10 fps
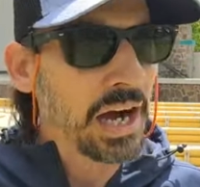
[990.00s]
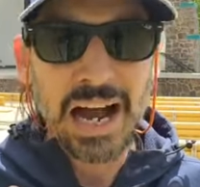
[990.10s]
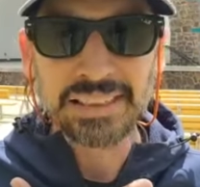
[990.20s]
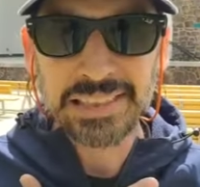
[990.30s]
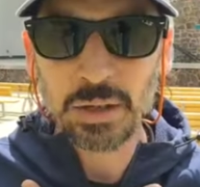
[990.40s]

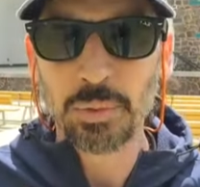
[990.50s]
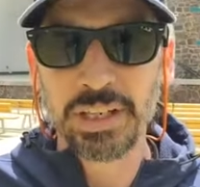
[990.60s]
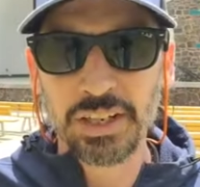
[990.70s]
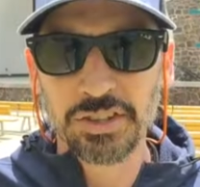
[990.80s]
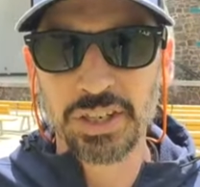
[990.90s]
I think we
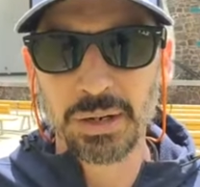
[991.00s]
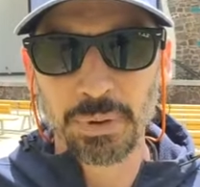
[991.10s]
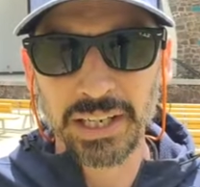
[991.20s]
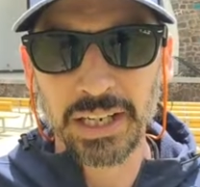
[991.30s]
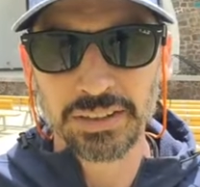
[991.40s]
need to start
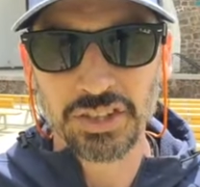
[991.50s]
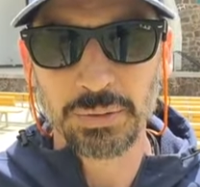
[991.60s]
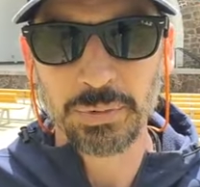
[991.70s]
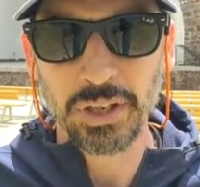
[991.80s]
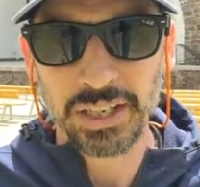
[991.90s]
bringing this
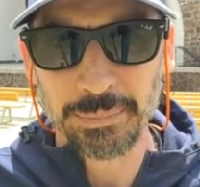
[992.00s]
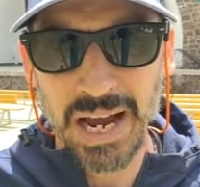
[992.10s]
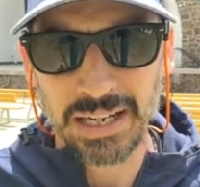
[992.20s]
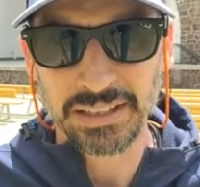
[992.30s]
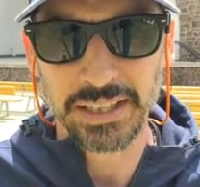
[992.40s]
community
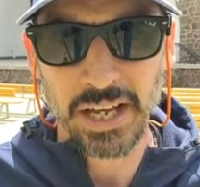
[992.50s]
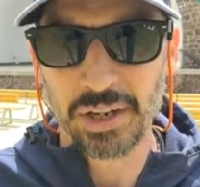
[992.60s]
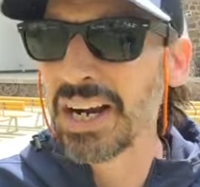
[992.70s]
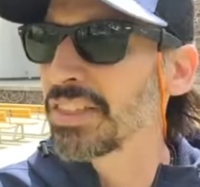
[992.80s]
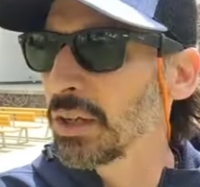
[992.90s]
back
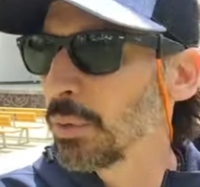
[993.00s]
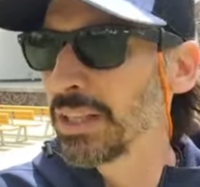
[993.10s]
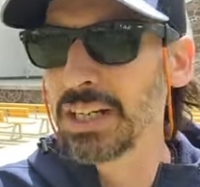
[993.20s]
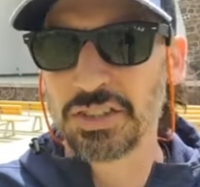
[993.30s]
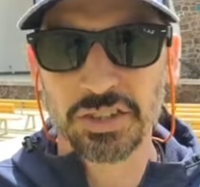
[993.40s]
together. I think we
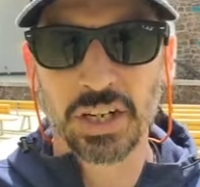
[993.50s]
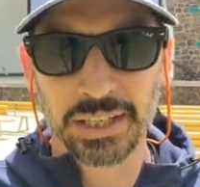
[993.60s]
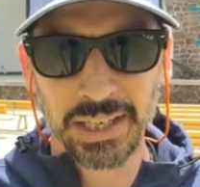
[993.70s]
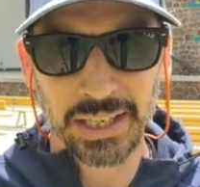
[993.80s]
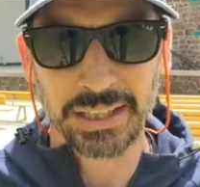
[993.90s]
need to
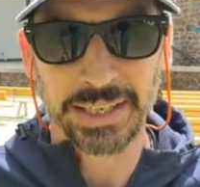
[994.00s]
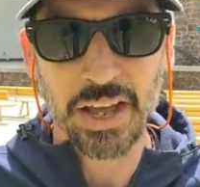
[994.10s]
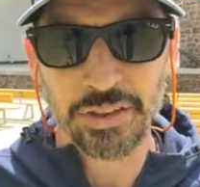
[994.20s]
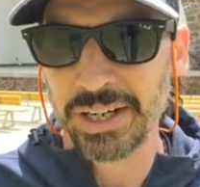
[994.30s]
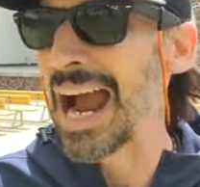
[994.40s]
start getting
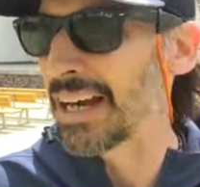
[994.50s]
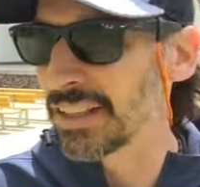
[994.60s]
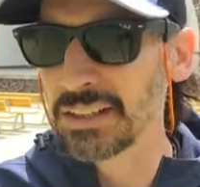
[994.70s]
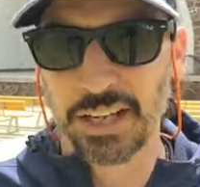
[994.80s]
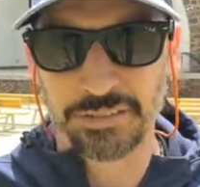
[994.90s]
together and
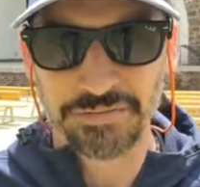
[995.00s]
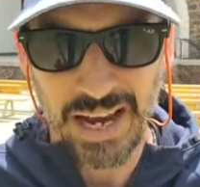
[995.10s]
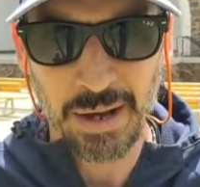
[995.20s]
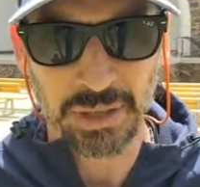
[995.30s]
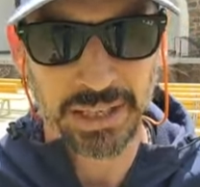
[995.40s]
acting like
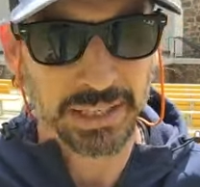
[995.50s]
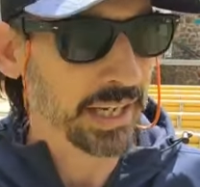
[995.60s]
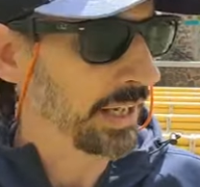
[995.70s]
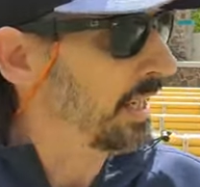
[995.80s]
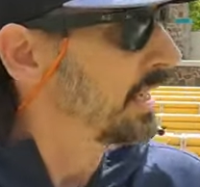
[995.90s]
family
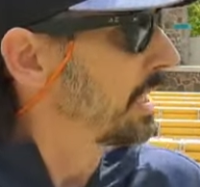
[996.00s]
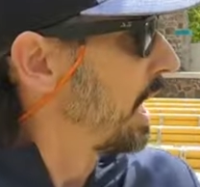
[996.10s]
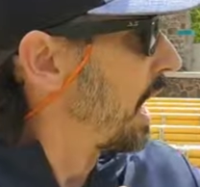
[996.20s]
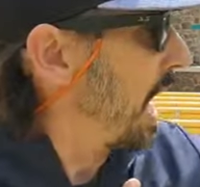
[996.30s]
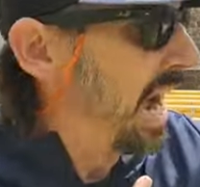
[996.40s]
again.
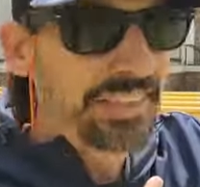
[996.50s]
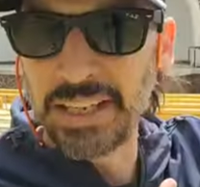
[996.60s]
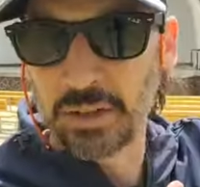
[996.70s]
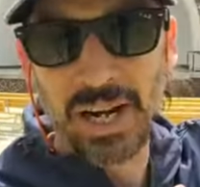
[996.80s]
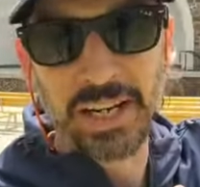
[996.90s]
I
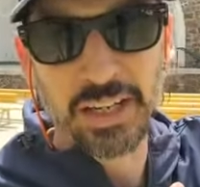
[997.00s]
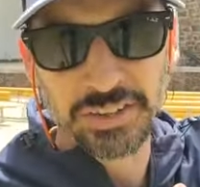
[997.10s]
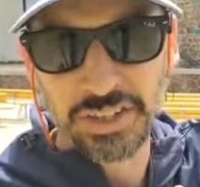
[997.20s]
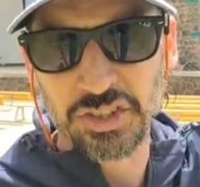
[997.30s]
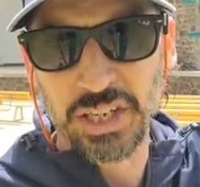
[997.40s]
think right here
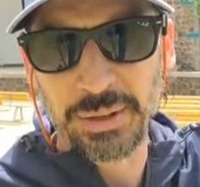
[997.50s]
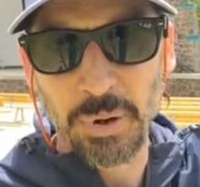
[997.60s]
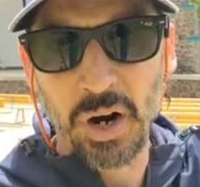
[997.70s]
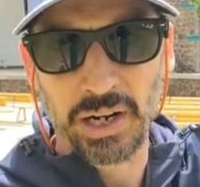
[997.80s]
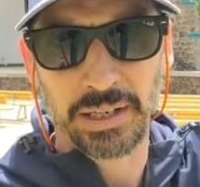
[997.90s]
at this city
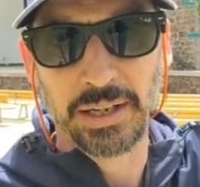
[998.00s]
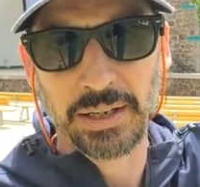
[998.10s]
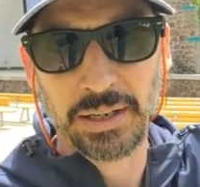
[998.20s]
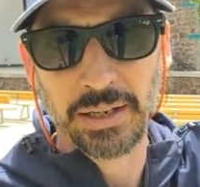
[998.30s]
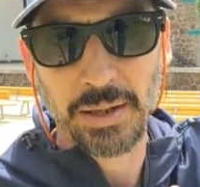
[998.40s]
park
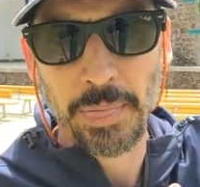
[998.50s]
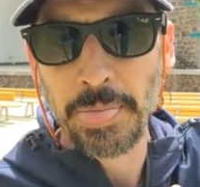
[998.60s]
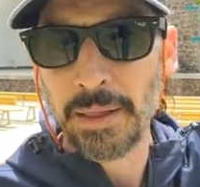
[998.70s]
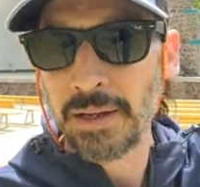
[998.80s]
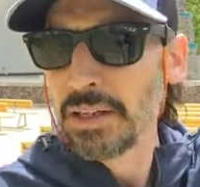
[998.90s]

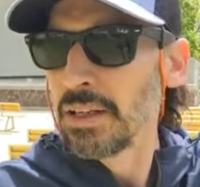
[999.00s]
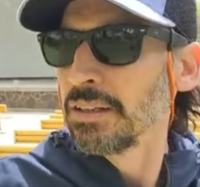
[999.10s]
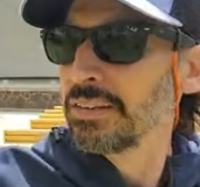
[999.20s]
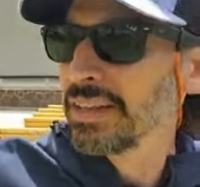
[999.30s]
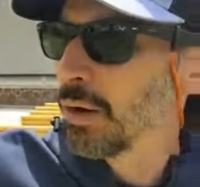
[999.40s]

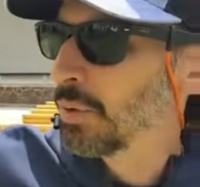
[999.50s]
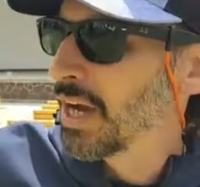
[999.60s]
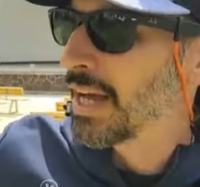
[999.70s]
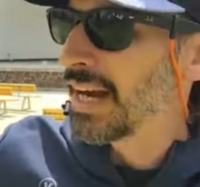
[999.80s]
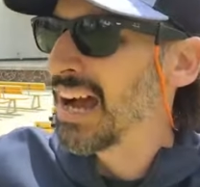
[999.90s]
that
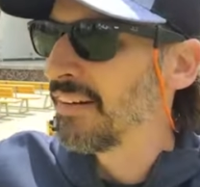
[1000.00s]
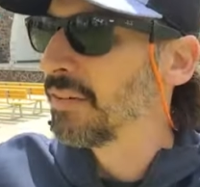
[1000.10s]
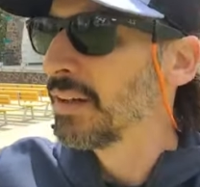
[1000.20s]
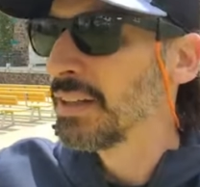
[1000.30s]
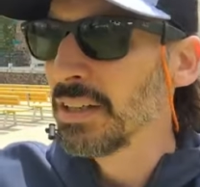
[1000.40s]
we ought to
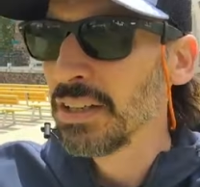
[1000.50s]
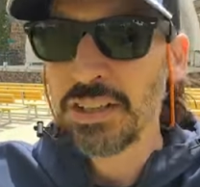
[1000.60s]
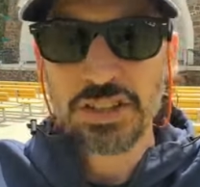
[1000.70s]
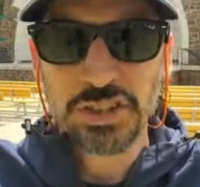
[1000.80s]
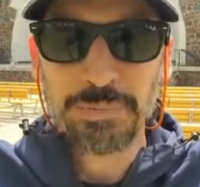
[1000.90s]
have
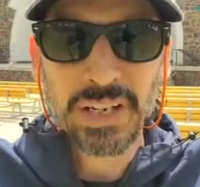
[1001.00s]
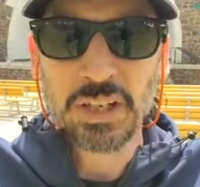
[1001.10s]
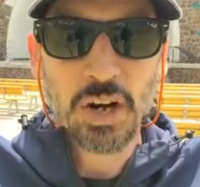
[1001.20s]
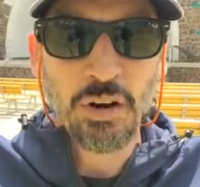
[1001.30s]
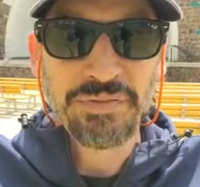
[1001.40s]
just a
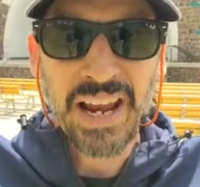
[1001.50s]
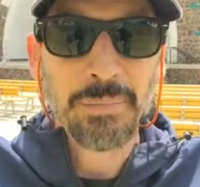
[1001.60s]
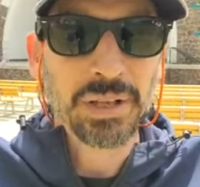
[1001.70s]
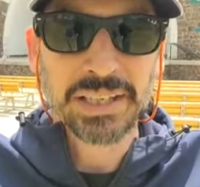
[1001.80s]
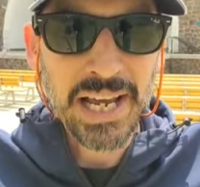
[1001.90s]
big old
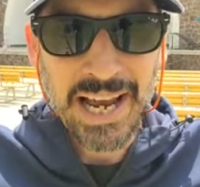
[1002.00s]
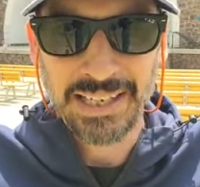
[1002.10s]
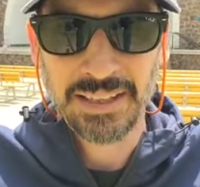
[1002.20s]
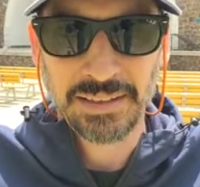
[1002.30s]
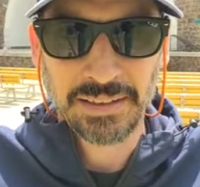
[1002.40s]
family day.